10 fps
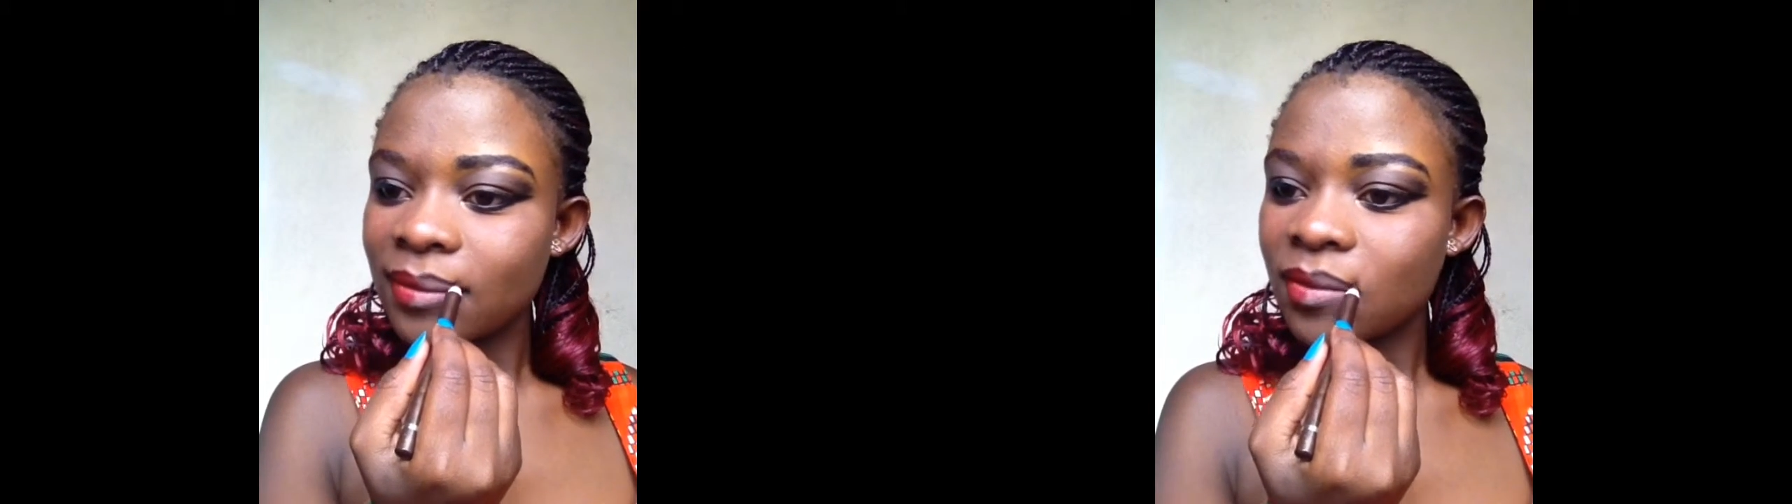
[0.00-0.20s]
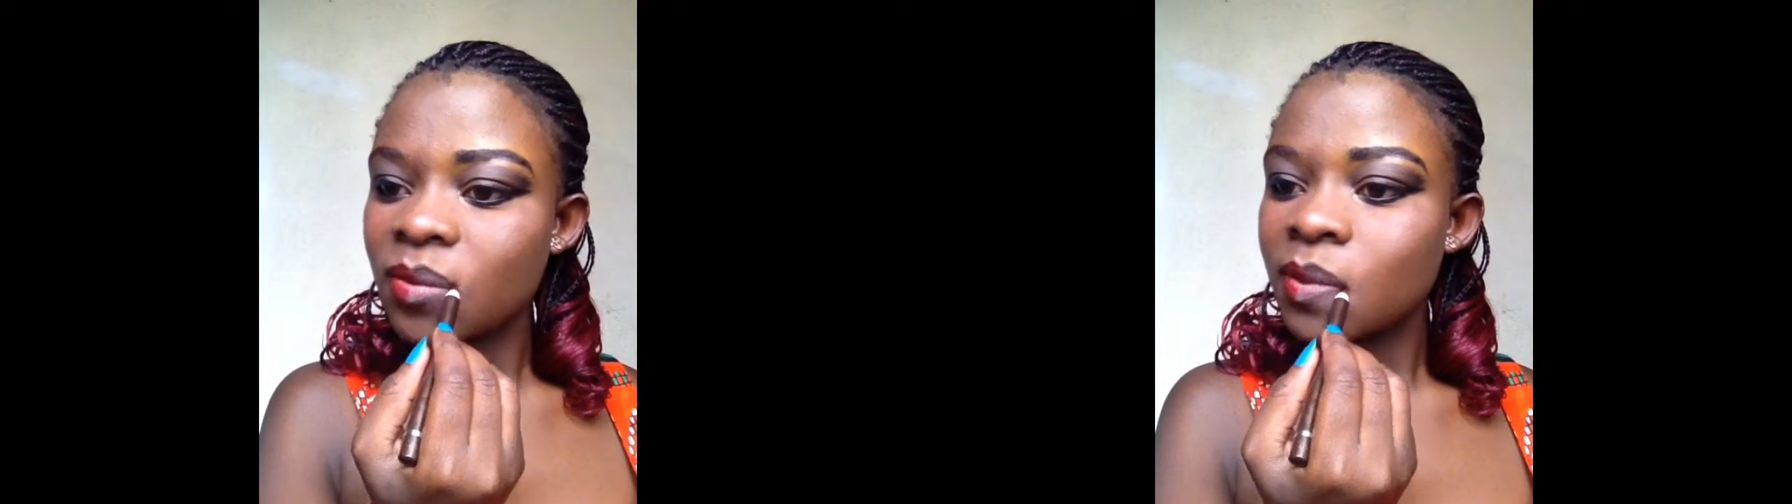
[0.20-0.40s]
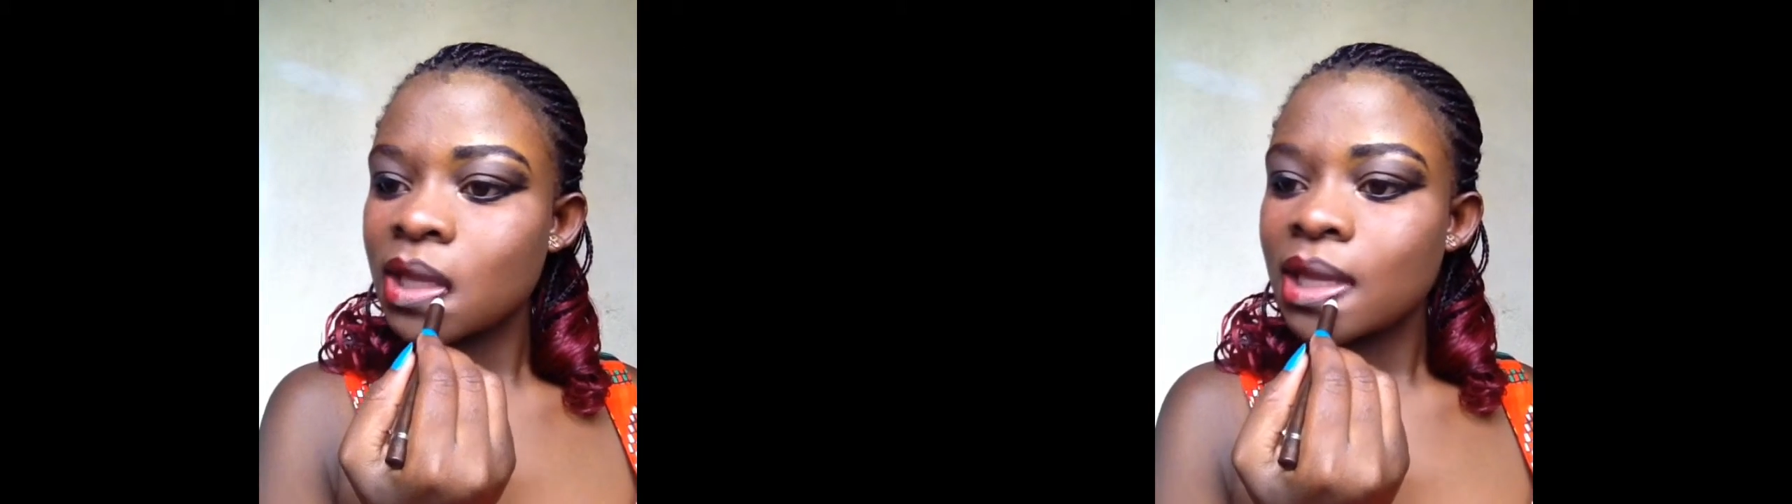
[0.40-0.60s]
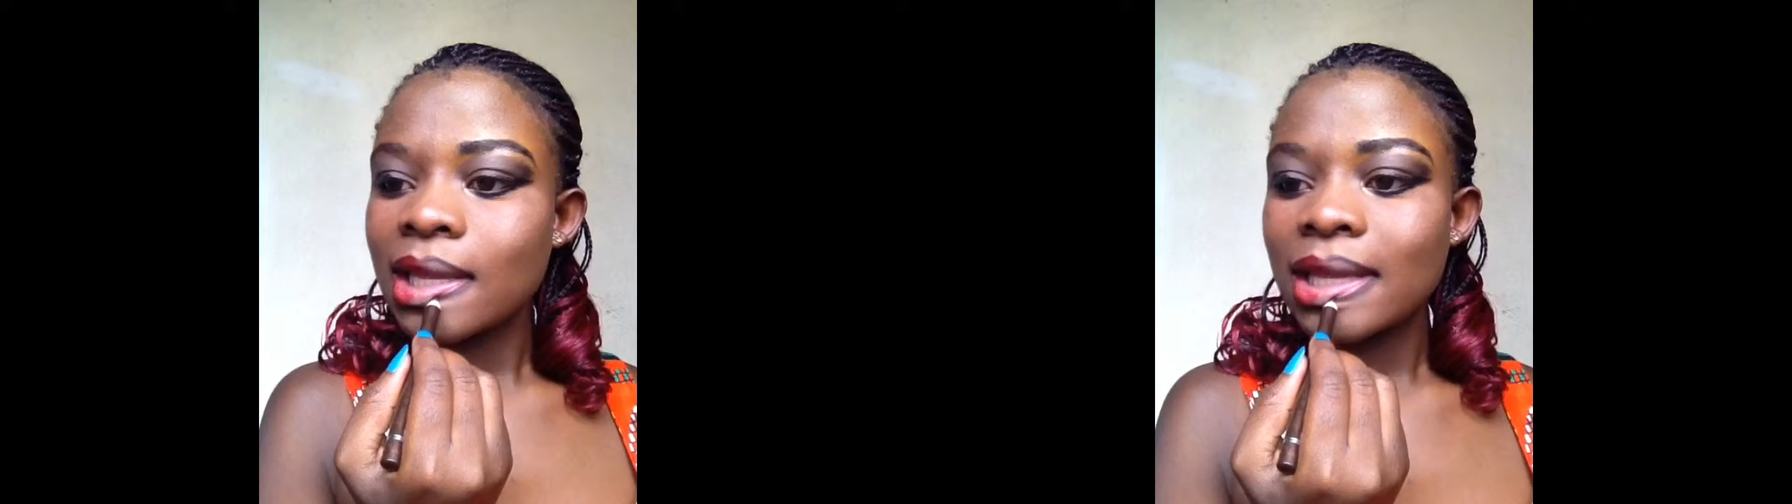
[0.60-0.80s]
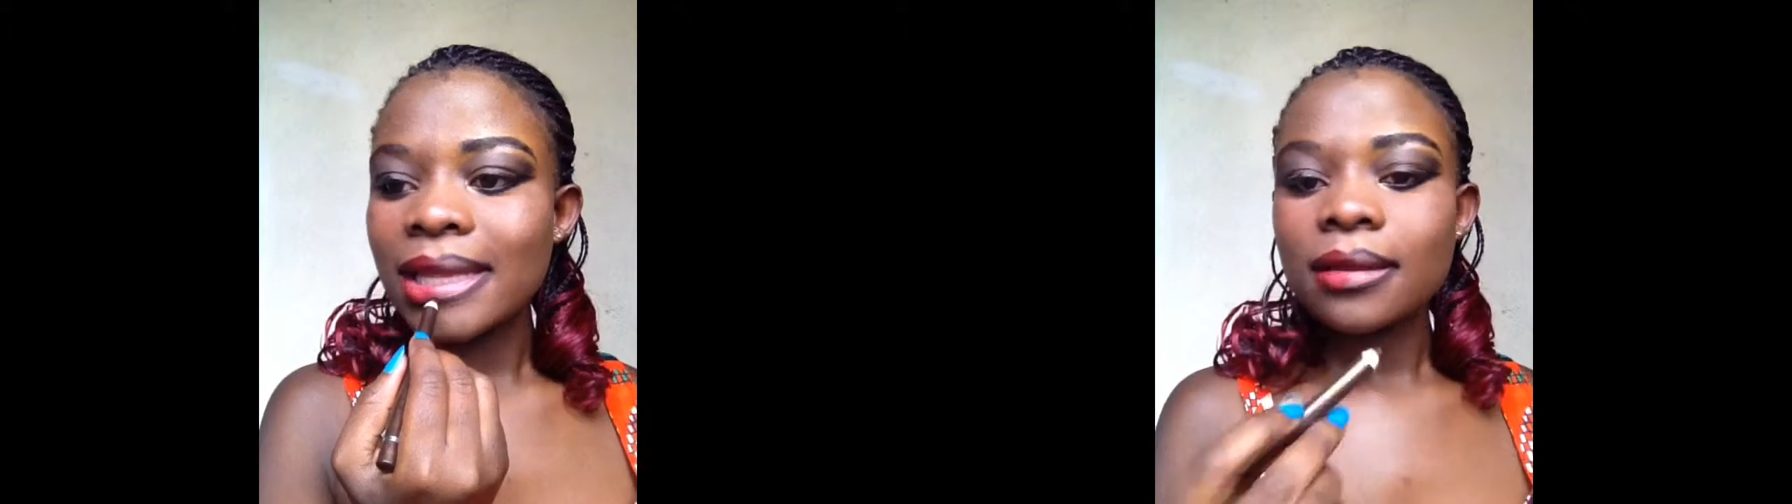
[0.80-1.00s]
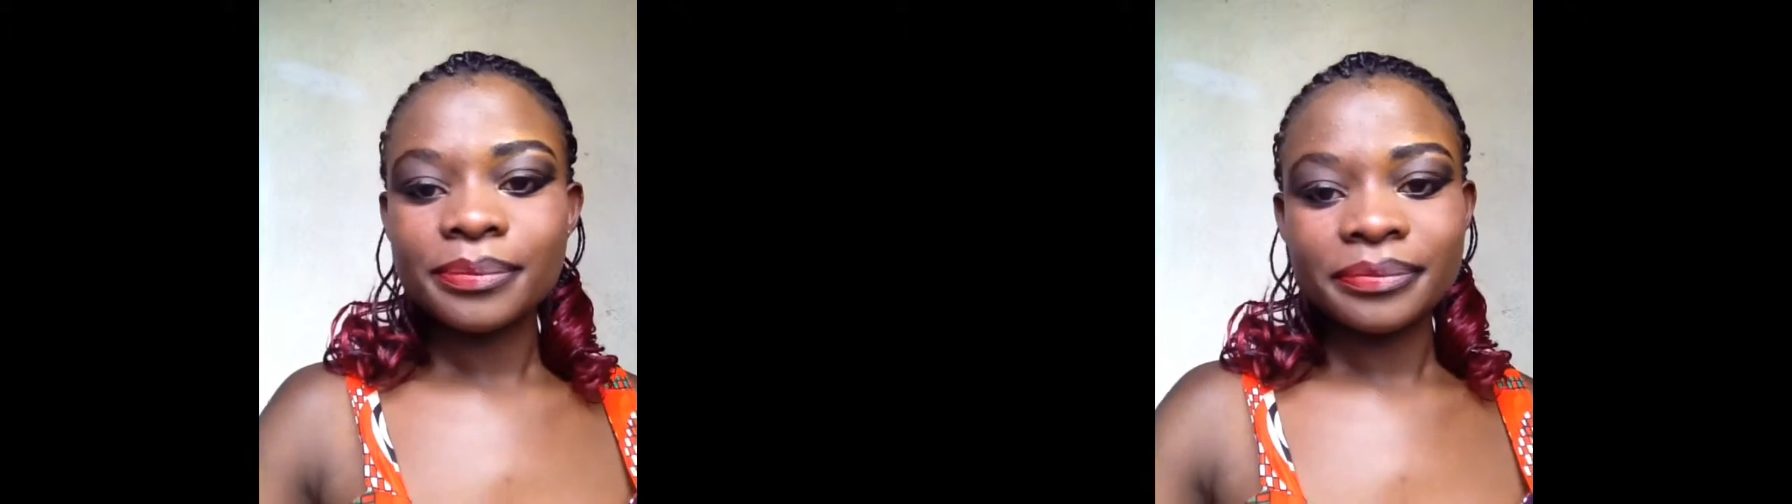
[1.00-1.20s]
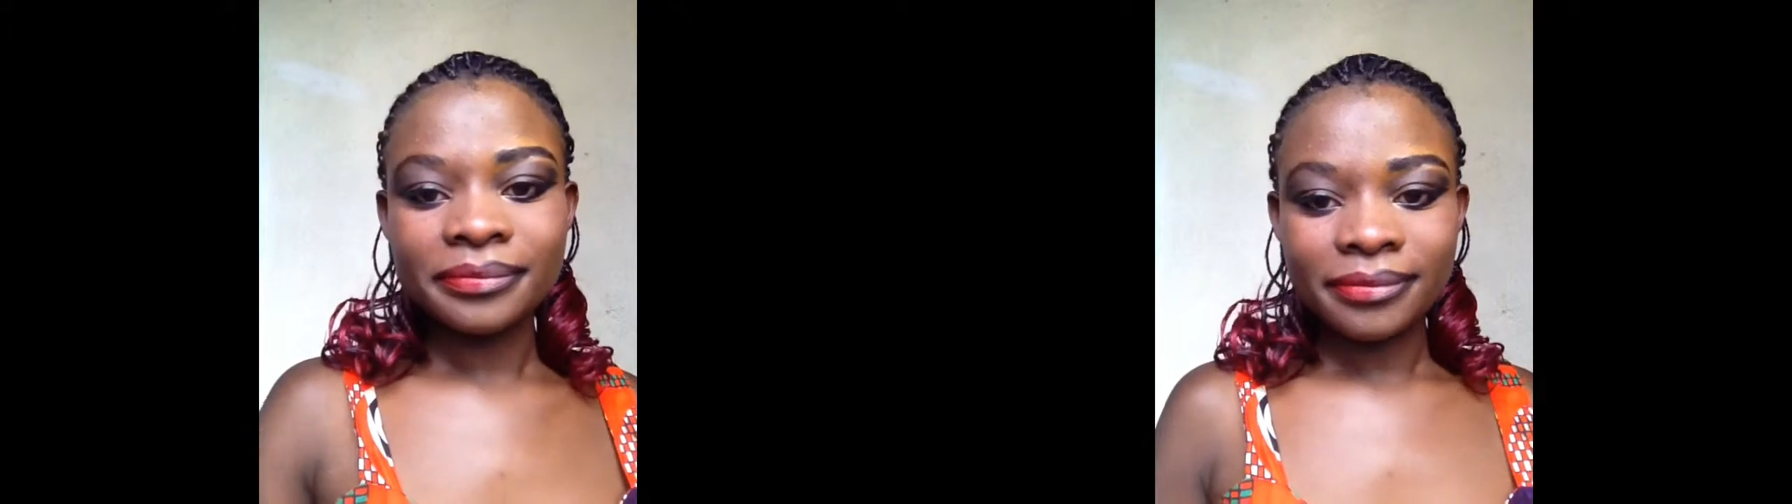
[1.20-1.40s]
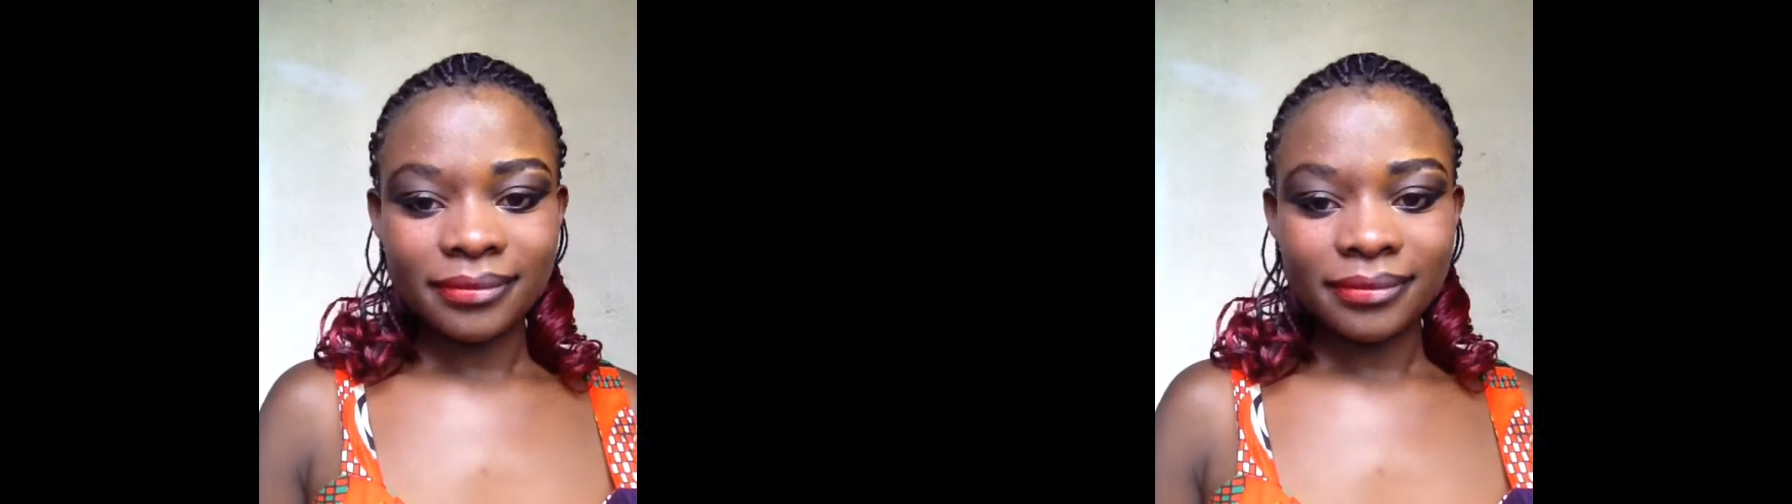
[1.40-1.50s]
natural lip line,